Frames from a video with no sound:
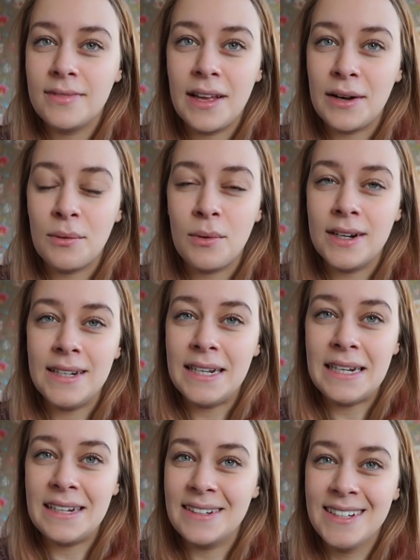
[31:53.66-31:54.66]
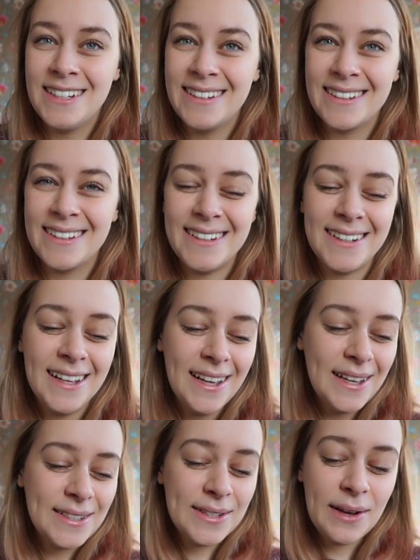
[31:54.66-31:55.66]
I don't want to knit it.
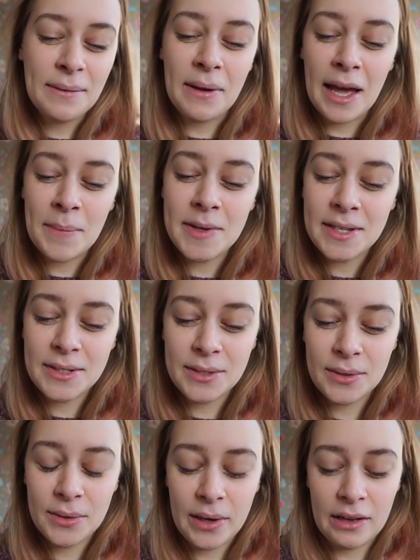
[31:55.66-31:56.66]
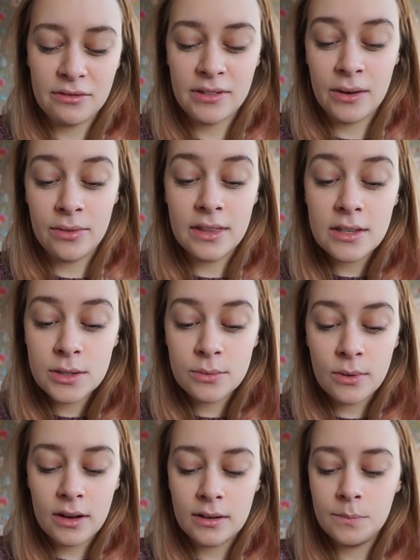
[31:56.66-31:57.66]
So I'm happy to have found this
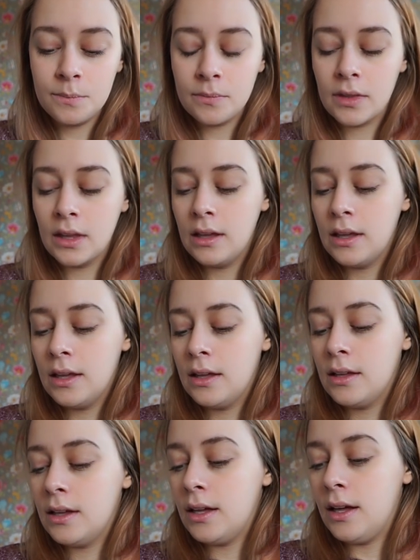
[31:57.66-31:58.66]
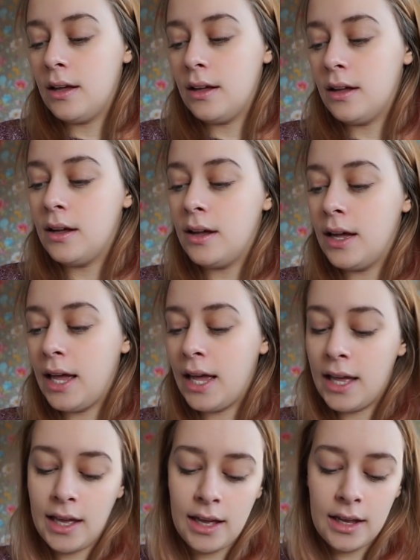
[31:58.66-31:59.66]
one.
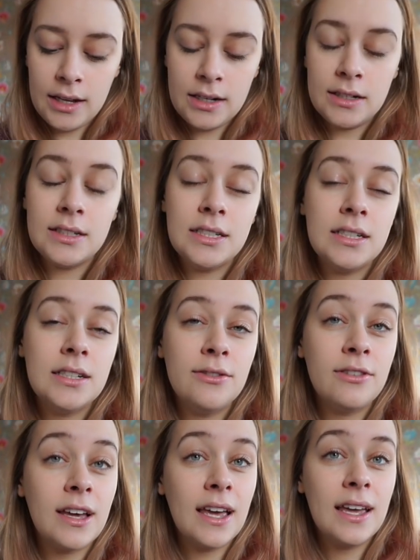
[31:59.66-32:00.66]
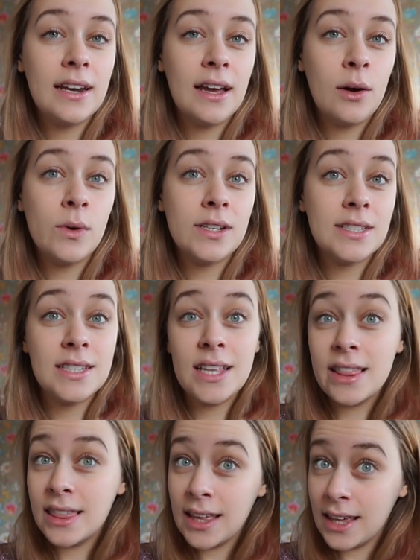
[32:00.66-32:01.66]
And Verena was
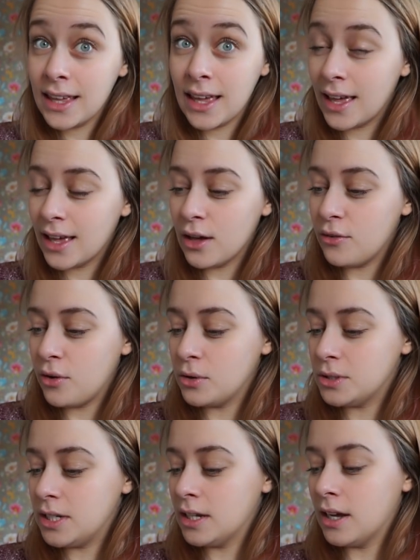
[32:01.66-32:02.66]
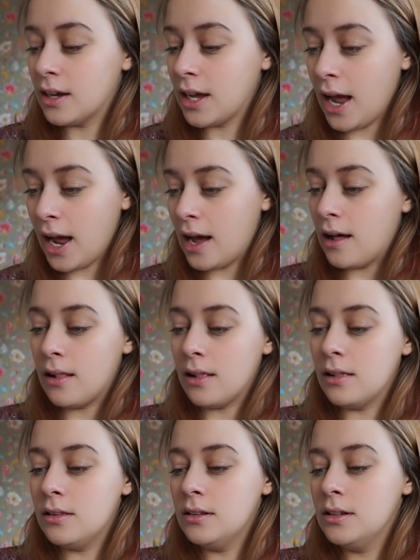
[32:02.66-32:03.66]
thinking of hosting a
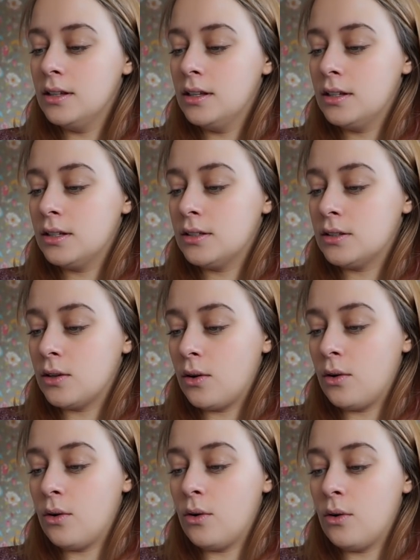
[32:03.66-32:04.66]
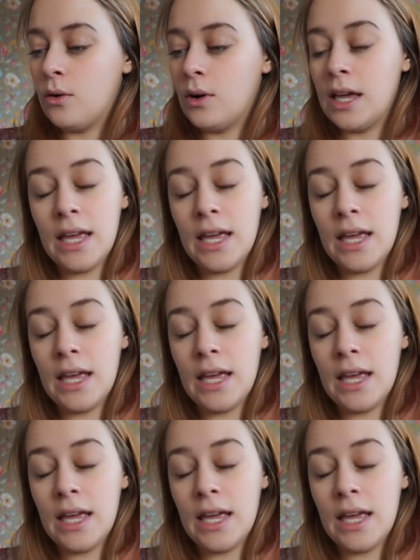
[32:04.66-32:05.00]
cowl, so